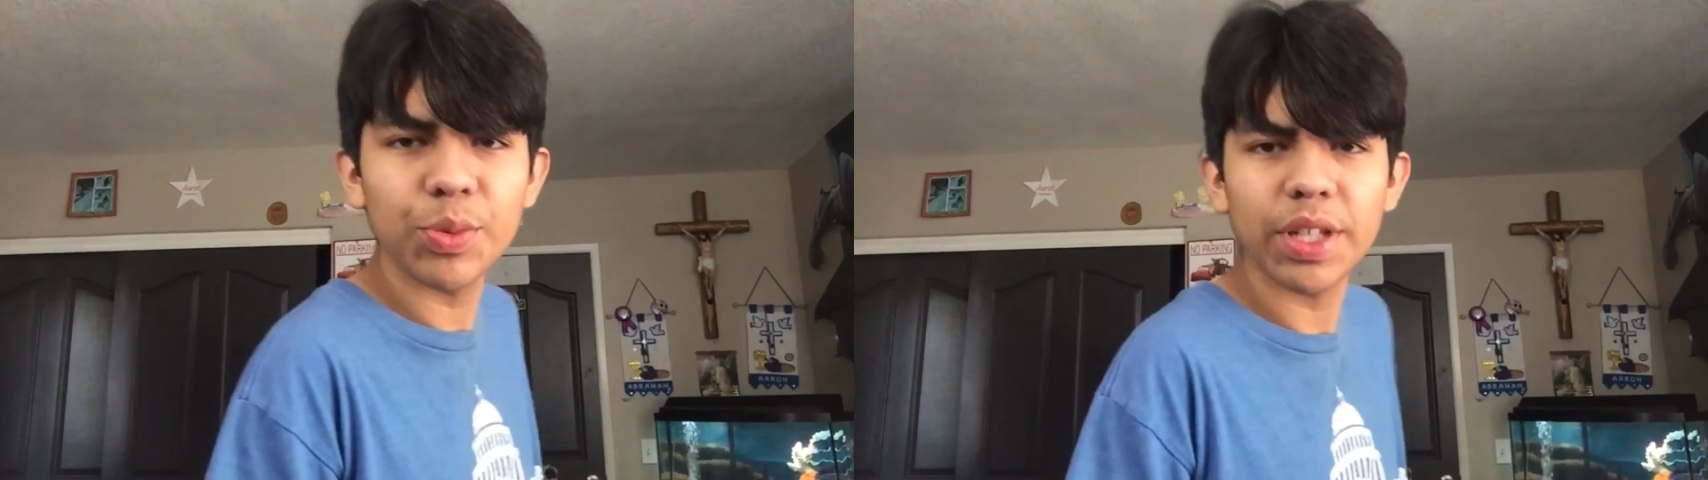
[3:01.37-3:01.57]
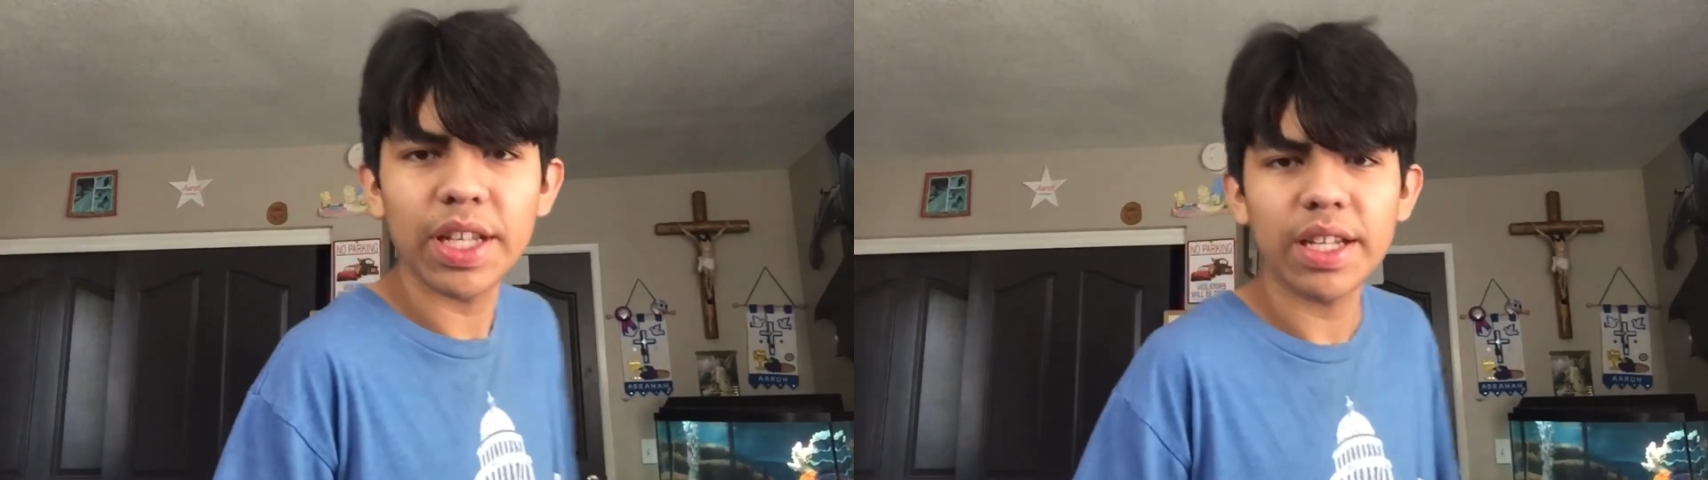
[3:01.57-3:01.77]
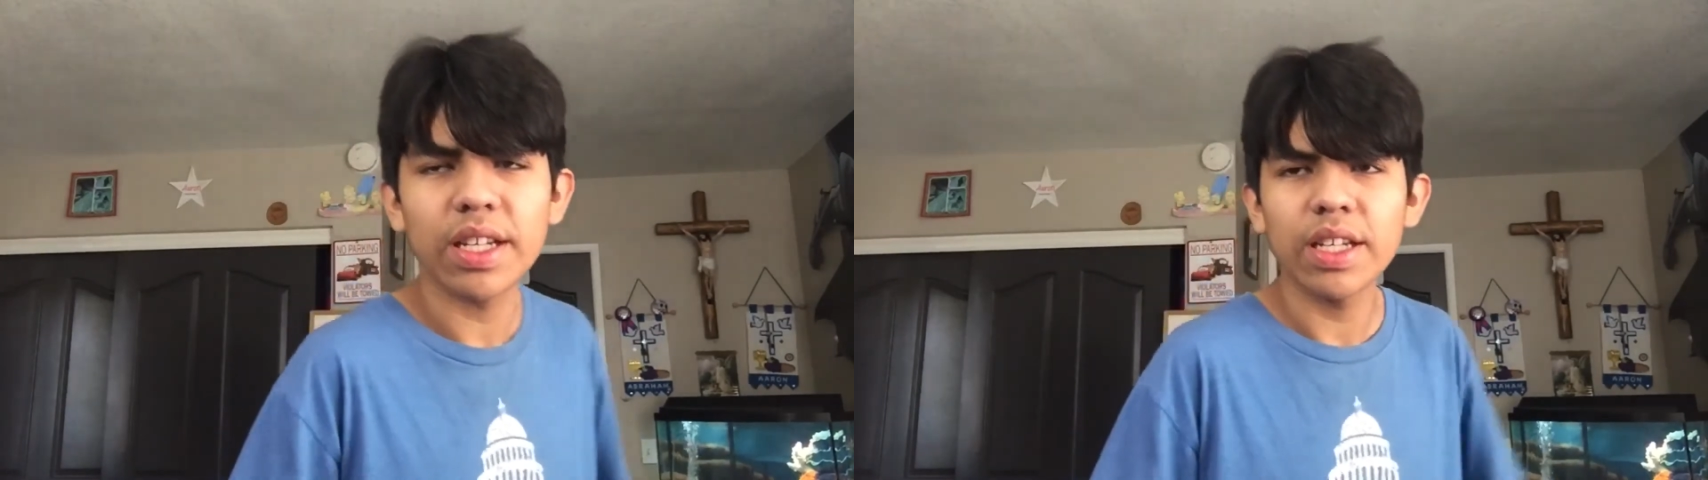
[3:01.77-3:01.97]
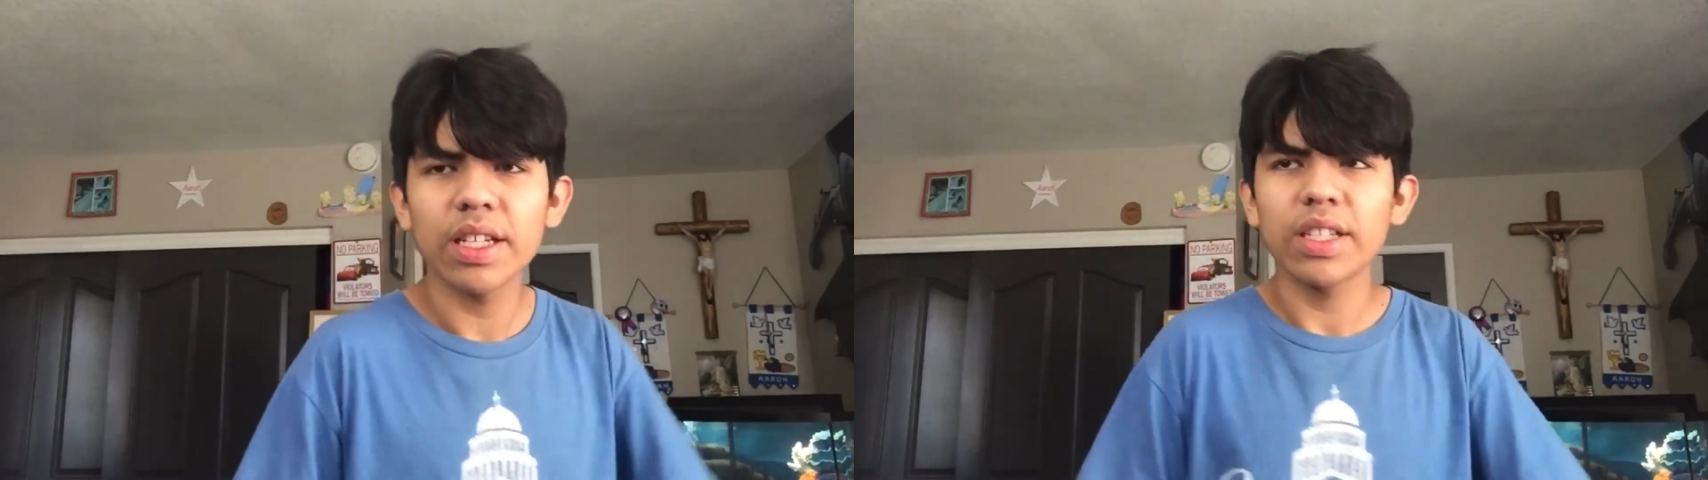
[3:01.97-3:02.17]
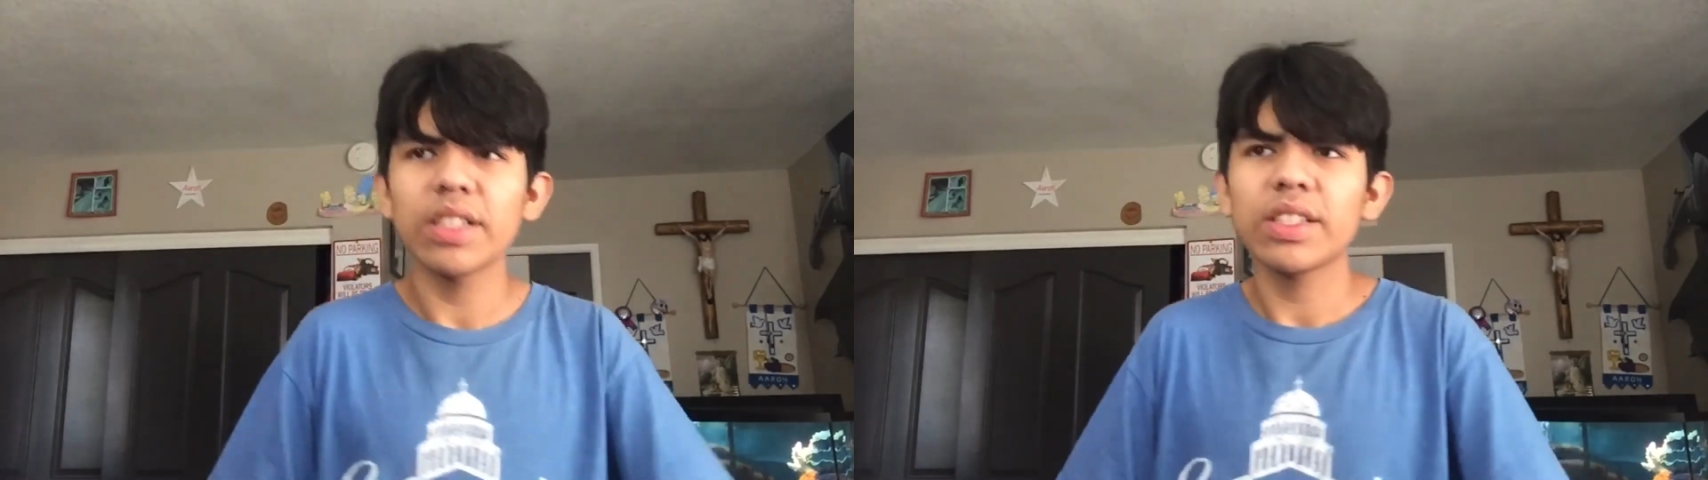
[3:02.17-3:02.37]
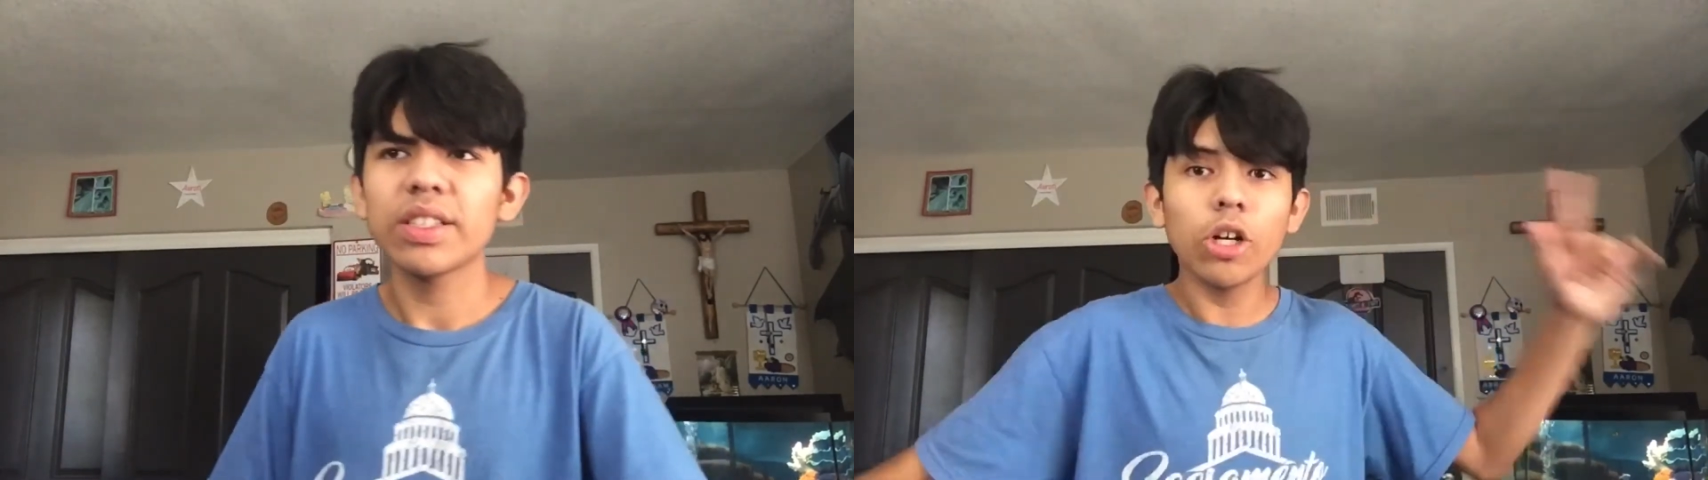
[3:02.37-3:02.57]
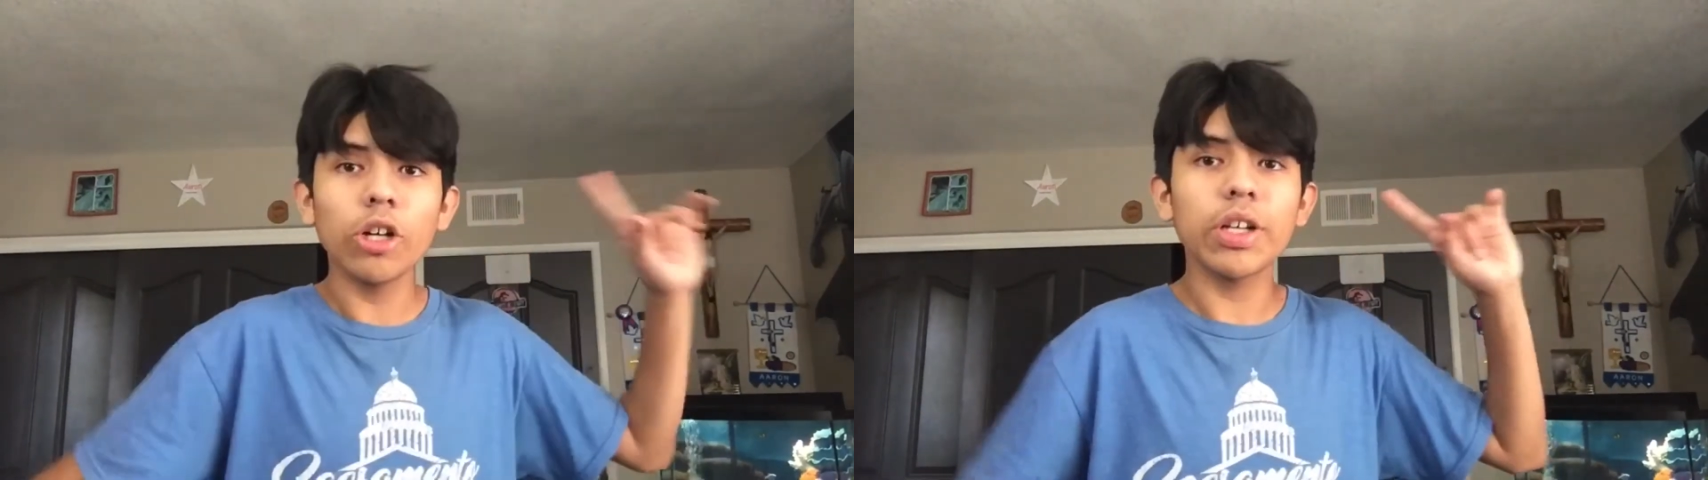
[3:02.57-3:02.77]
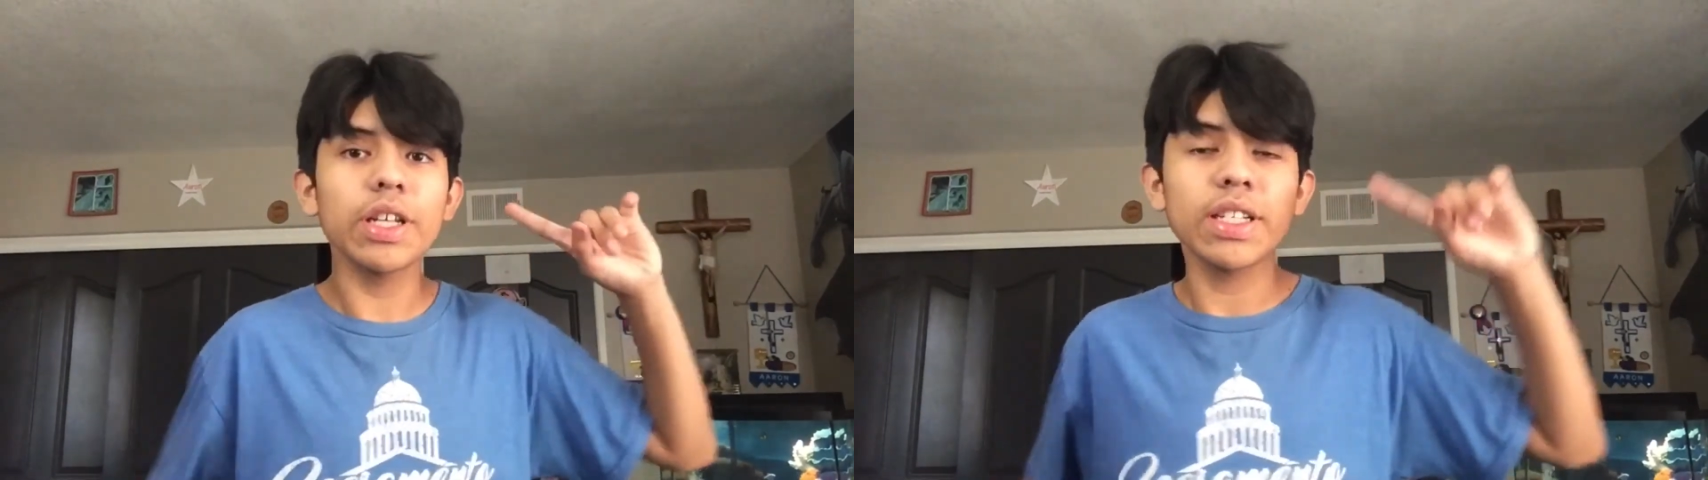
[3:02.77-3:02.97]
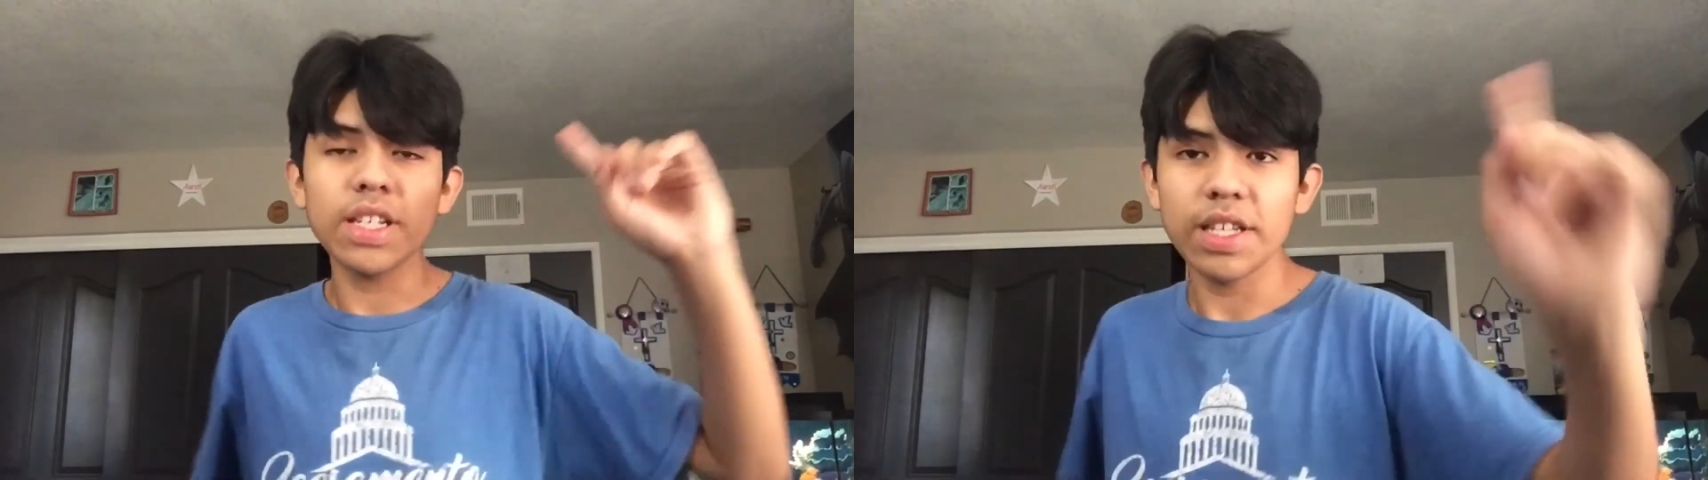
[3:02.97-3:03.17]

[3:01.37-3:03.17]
with it. Okay, yes,